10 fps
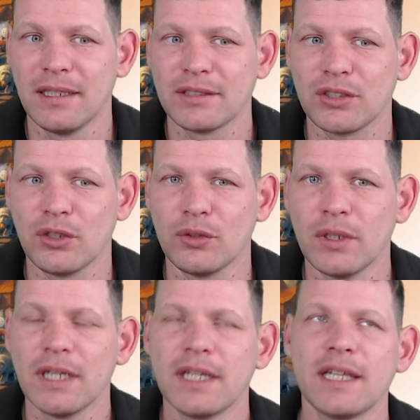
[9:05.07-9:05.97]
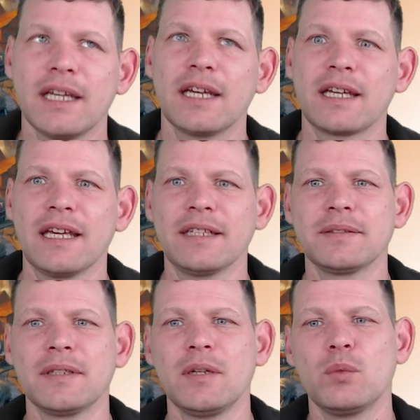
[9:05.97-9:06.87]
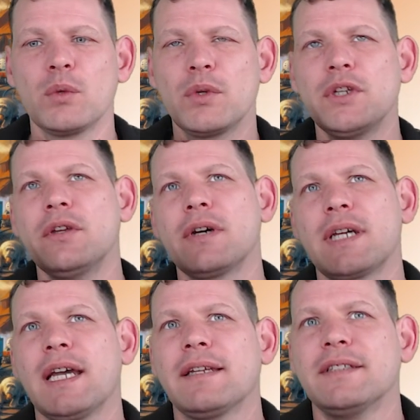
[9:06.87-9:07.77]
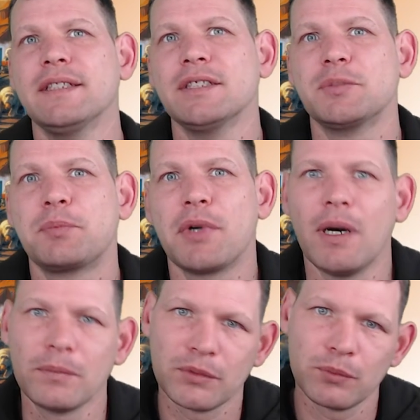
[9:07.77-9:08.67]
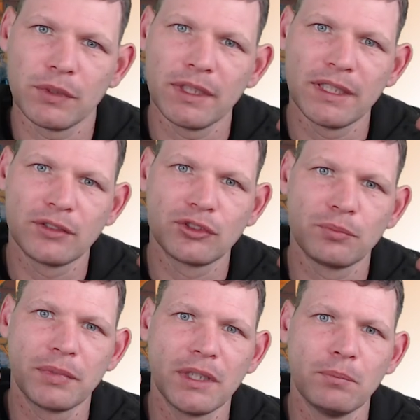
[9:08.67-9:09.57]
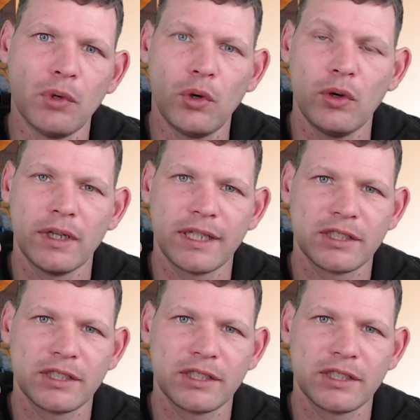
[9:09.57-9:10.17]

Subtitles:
So here again, when we look at these prompts, we need to be more